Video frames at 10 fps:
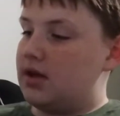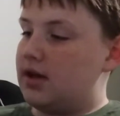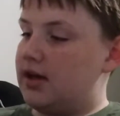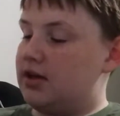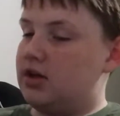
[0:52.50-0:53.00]

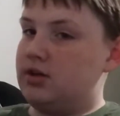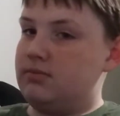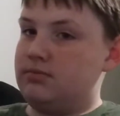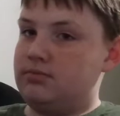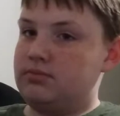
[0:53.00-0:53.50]
And,
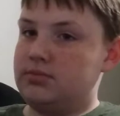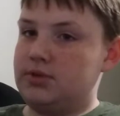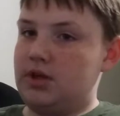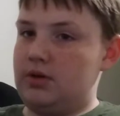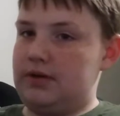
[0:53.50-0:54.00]

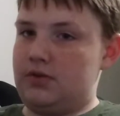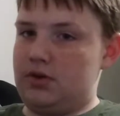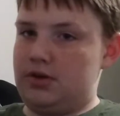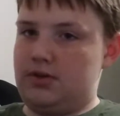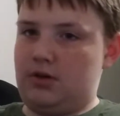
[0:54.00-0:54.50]
gotta wait for
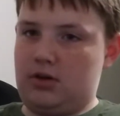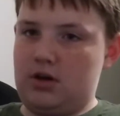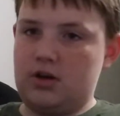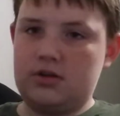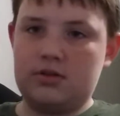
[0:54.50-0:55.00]
it to turn
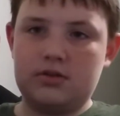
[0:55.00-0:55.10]
on.